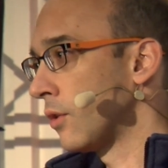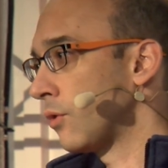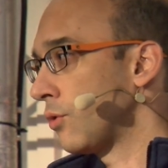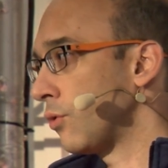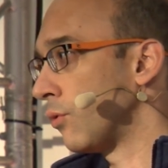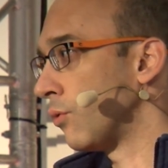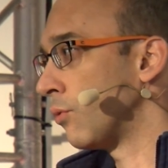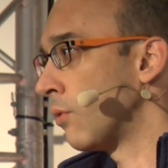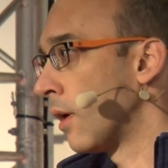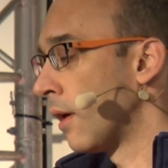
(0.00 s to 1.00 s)

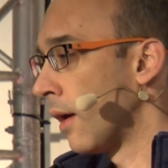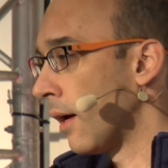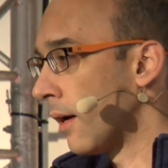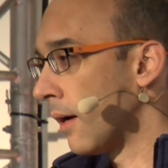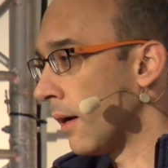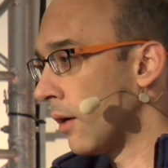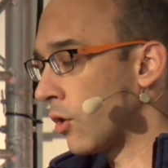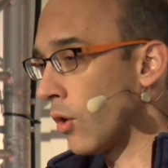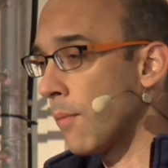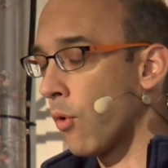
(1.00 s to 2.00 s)
to
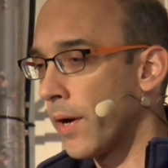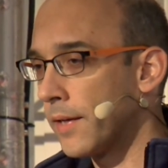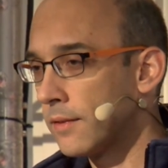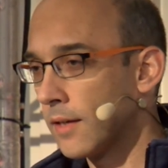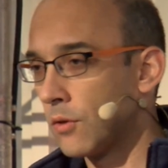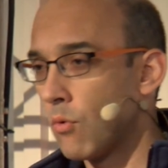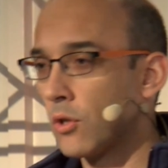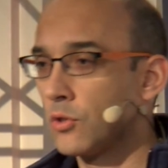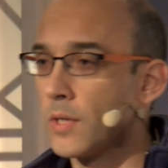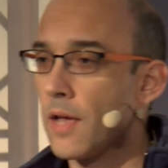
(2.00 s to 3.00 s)
collaborate and
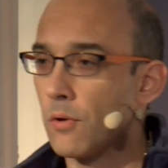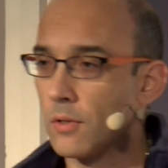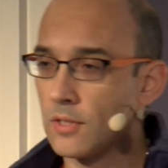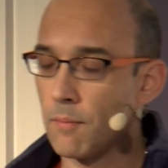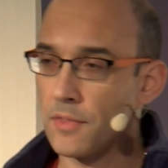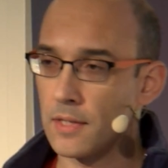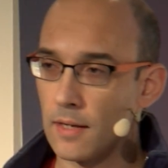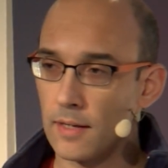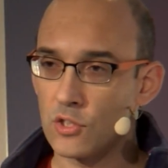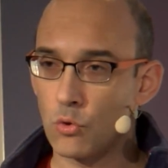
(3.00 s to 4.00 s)
work together on something.
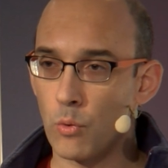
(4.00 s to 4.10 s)
And that's